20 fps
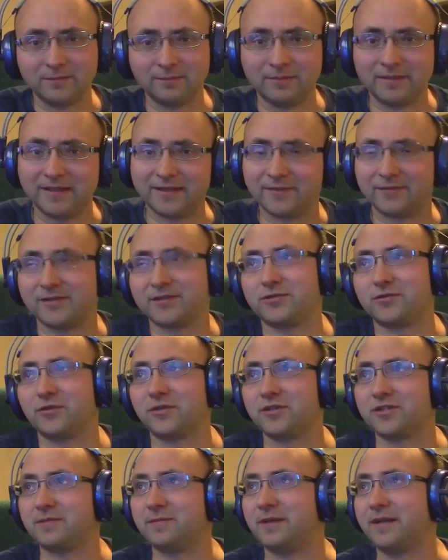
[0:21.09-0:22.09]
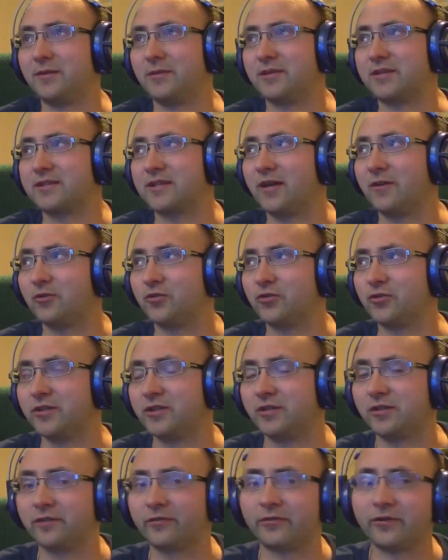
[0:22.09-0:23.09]
many different stores depending which
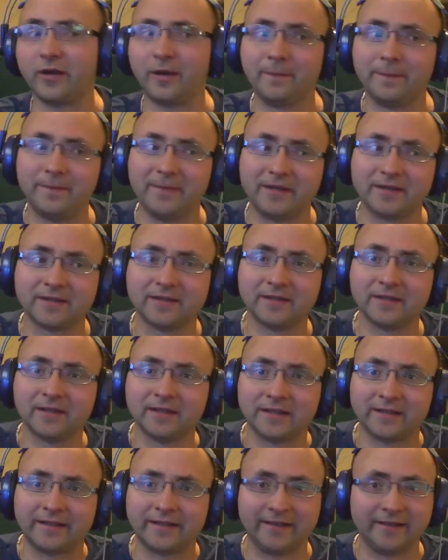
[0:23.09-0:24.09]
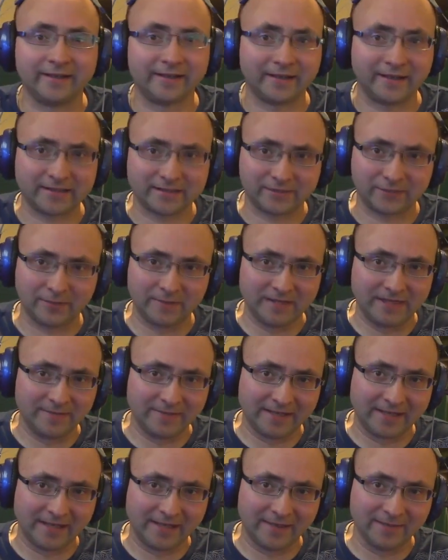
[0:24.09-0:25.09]
country you're from, but Canada gets it from E
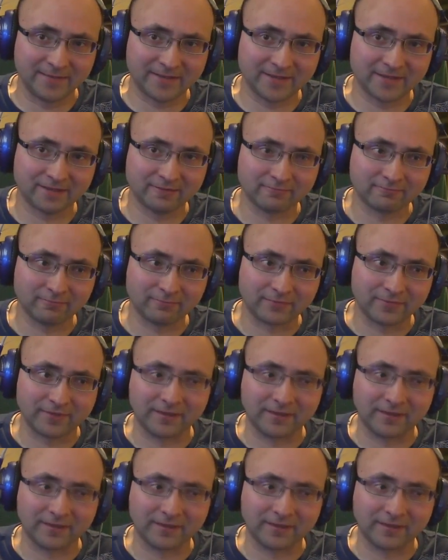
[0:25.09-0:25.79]
B Games,